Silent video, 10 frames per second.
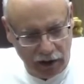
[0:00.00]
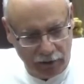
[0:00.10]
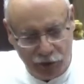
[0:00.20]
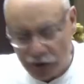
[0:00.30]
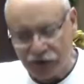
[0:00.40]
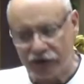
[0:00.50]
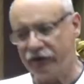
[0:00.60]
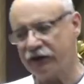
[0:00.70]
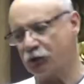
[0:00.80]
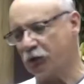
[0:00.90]
Most of
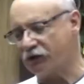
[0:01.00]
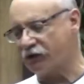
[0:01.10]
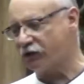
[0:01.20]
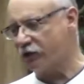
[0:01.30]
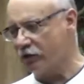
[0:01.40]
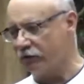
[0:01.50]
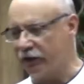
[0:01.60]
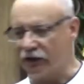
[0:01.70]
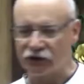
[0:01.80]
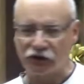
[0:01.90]
us will serve
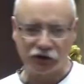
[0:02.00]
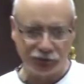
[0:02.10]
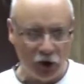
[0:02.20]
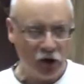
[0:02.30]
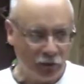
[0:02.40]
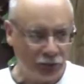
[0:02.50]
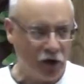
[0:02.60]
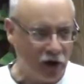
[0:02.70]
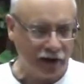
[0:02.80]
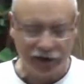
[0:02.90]
in a small
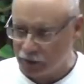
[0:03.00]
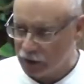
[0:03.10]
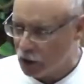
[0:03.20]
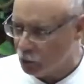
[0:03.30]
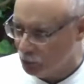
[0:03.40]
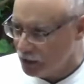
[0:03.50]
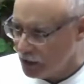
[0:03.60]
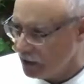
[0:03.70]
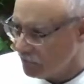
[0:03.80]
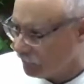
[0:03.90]
pond. We'll
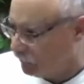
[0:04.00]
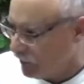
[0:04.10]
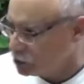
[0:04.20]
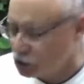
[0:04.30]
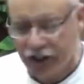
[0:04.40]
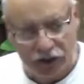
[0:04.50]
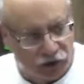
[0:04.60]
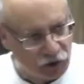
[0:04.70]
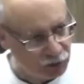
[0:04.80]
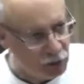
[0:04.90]
be fish in a
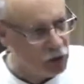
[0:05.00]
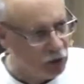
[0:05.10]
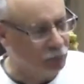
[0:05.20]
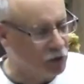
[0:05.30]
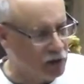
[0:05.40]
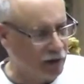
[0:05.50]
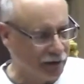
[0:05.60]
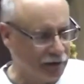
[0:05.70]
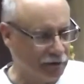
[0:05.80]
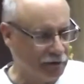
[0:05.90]
small
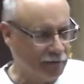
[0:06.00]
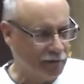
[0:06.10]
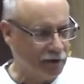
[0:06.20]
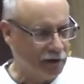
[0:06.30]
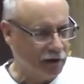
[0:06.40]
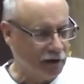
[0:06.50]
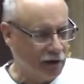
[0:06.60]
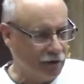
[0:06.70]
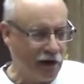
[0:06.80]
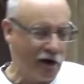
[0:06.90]
pond.
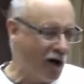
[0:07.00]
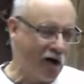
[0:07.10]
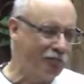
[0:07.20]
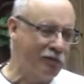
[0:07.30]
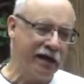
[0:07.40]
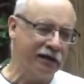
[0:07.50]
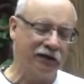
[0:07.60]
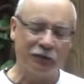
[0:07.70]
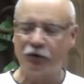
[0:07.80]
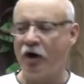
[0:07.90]
There are men in
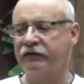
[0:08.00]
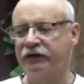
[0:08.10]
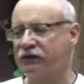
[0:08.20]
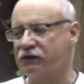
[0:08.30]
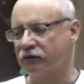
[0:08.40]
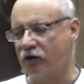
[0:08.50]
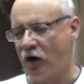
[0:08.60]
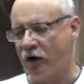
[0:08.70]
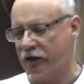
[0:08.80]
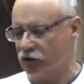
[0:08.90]
the providence of
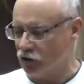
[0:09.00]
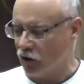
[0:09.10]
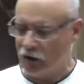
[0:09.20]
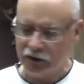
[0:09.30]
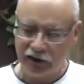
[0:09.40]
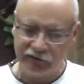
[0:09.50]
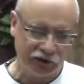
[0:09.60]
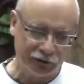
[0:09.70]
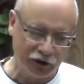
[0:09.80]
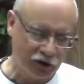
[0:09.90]
God, and God gives
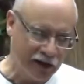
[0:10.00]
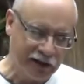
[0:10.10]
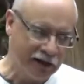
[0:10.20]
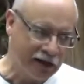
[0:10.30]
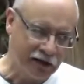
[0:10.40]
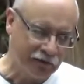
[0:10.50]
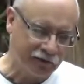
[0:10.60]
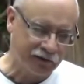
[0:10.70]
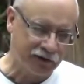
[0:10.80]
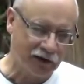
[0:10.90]
them great
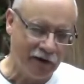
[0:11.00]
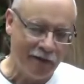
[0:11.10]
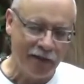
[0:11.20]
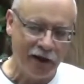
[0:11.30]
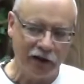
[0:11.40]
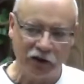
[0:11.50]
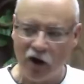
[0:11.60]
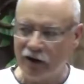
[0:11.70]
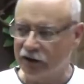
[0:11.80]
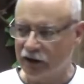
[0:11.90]
gifts, and
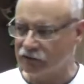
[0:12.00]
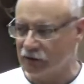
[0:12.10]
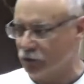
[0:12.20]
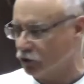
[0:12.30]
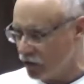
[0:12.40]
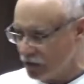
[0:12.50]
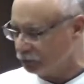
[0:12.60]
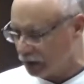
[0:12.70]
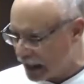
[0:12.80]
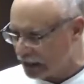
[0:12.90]
God gives them great
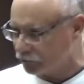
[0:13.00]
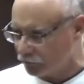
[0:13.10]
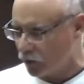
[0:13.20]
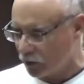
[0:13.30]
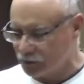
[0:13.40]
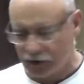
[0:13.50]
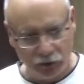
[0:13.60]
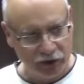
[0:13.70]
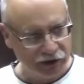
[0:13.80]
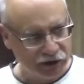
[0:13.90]
platforms
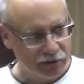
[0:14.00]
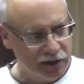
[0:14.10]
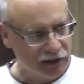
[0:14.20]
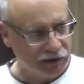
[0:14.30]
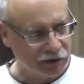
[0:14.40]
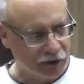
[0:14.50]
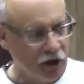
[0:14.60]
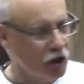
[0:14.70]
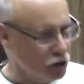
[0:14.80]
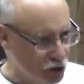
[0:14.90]
on which to minister.
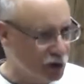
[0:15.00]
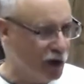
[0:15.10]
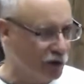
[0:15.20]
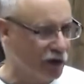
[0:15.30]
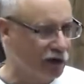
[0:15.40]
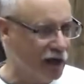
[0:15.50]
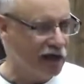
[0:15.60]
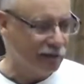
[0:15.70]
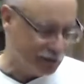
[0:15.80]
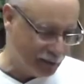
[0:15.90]
You know their
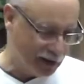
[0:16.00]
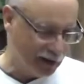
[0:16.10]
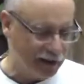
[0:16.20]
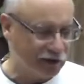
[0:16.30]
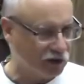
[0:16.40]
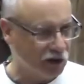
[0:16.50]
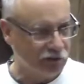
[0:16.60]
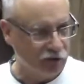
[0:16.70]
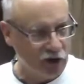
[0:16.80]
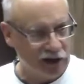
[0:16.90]
names, men like
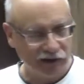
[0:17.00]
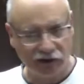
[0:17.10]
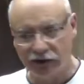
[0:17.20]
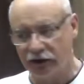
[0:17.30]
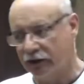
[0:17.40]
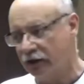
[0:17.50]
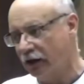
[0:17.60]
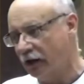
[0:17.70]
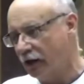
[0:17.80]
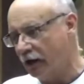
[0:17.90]
Steve Lawson and
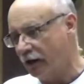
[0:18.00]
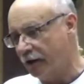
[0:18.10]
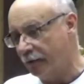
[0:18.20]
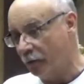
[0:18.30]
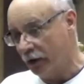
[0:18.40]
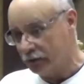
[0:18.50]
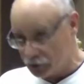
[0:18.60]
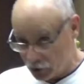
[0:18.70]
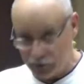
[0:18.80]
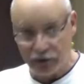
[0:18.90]

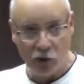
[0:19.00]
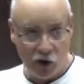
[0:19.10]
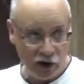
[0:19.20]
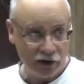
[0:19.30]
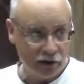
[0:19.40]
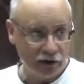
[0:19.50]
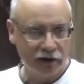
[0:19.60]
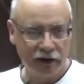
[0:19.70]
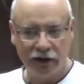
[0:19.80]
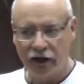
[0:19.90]
Jeremy
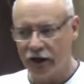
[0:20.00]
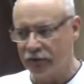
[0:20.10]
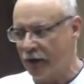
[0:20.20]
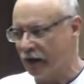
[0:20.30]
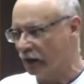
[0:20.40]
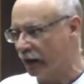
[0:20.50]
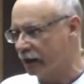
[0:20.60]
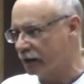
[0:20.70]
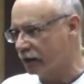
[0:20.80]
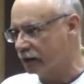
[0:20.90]
Walker, and men
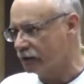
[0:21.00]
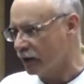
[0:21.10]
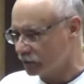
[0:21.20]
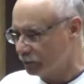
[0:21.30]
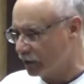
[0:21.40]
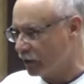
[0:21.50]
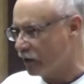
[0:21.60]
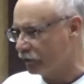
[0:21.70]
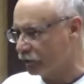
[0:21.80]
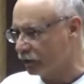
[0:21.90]
like Dr.
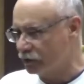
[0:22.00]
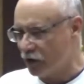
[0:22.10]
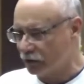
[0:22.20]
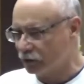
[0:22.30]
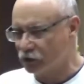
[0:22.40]
MacArthur and Dr.